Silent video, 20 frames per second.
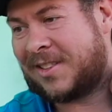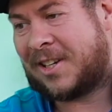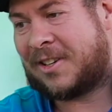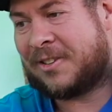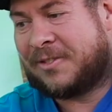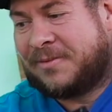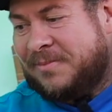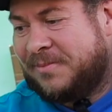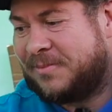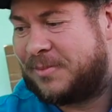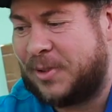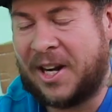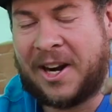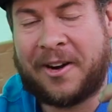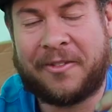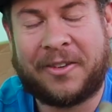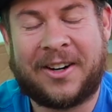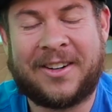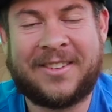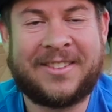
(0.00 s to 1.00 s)
so
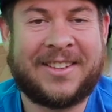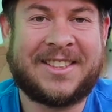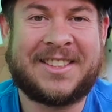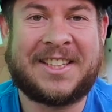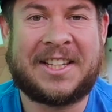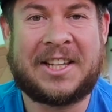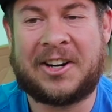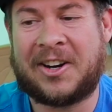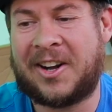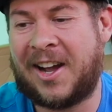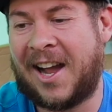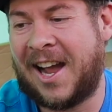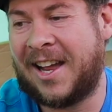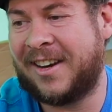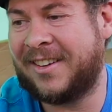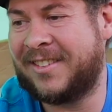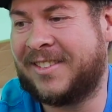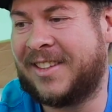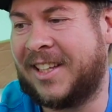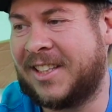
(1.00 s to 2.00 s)
whatever. It's a little hot.
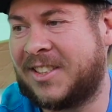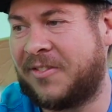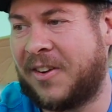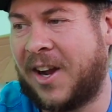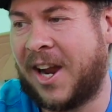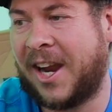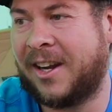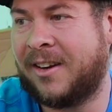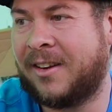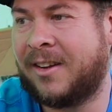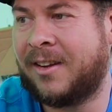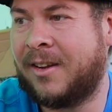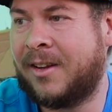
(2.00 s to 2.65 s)
That's fine.